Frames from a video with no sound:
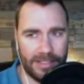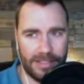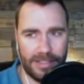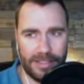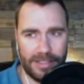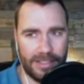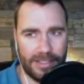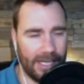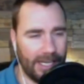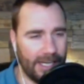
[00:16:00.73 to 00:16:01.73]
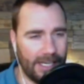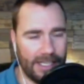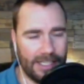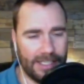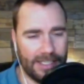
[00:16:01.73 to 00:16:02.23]
But
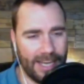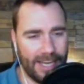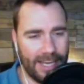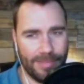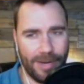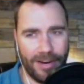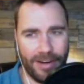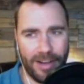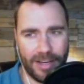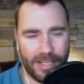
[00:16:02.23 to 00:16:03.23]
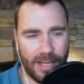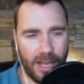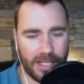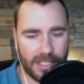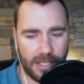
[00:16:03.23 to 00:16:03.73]
guys, the Barrett
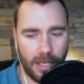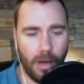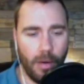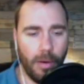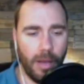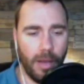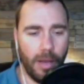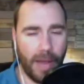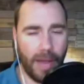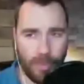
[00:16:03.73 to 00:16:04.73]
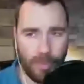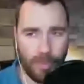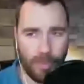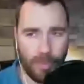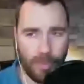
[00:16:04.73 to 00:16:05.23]
knocks, in my
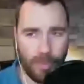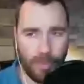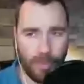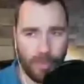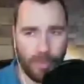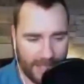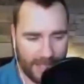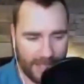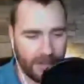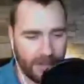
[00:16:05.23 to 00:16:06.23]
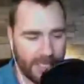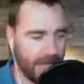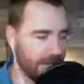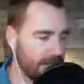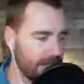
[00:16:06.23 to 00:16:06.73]
opinion, the
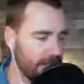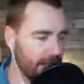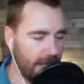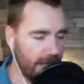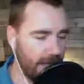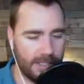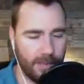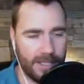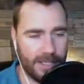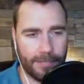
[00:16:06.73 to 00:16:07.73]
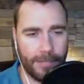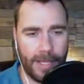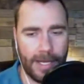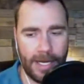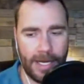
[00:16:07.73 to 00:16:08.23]
AR-10s. It's
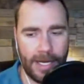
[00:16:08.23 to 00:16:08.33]
amazing.